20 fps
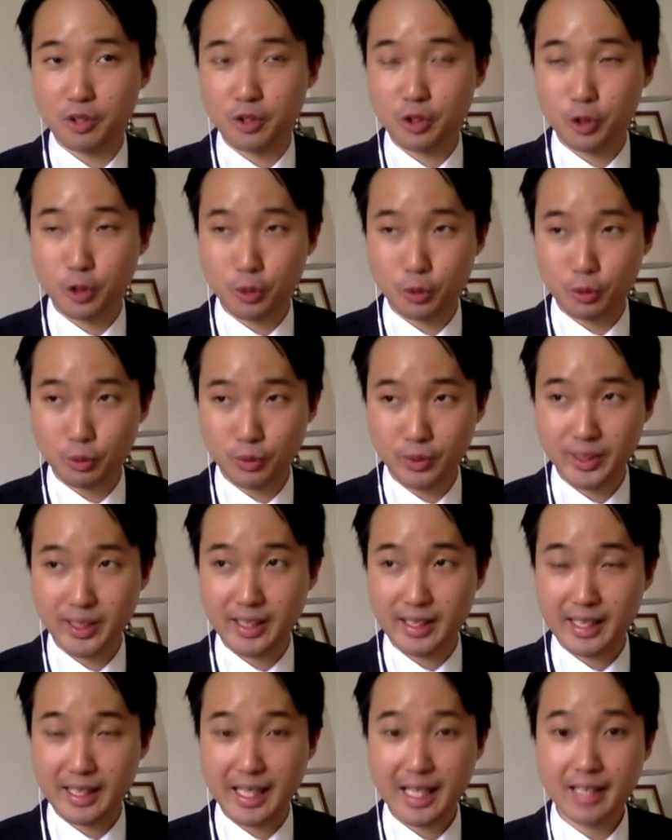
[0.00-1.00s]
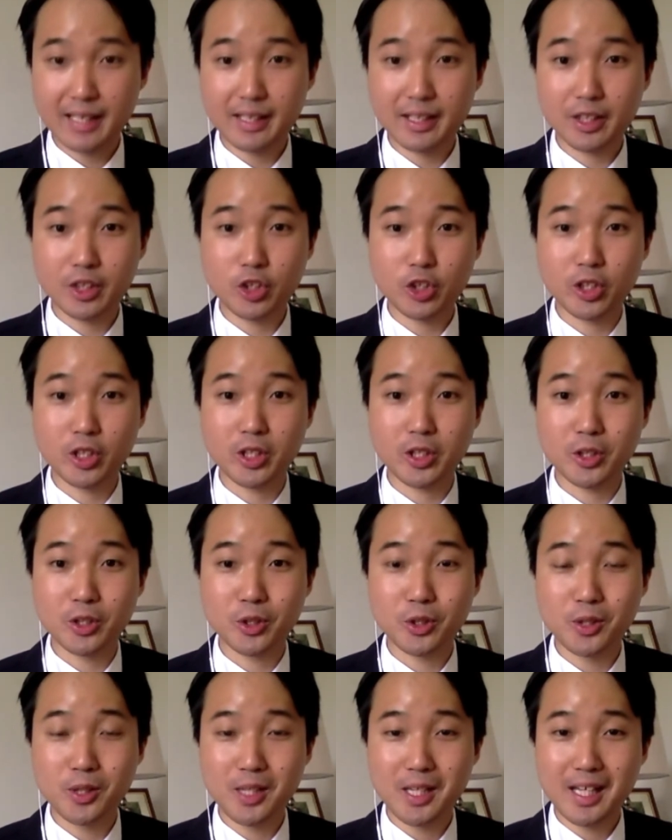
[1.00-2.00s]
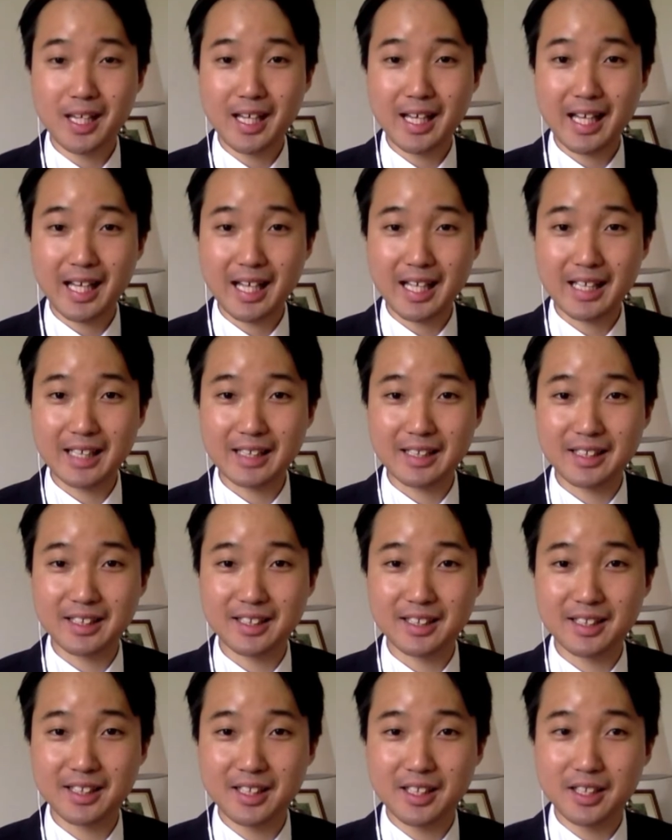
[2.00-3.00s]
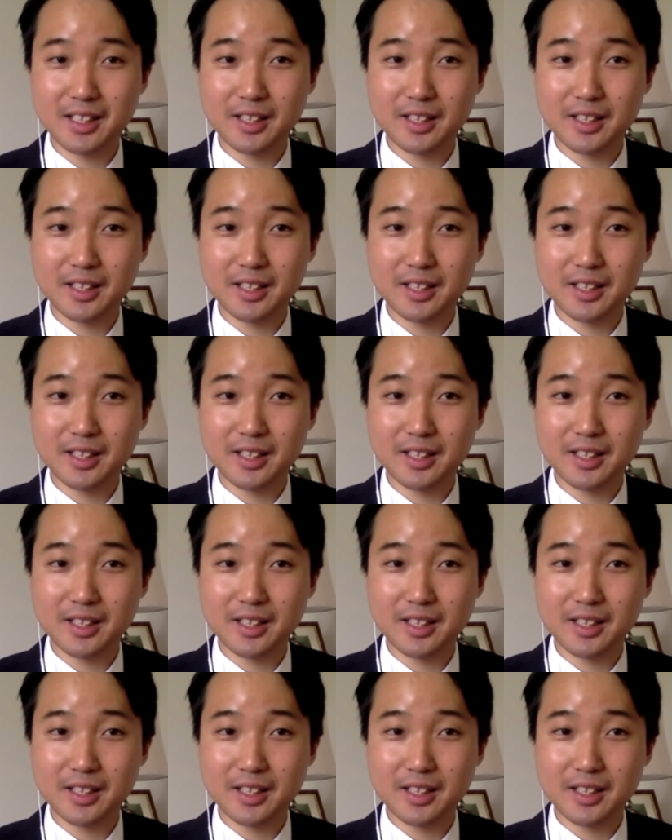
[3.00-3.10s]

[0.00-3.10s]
the Catholic Church as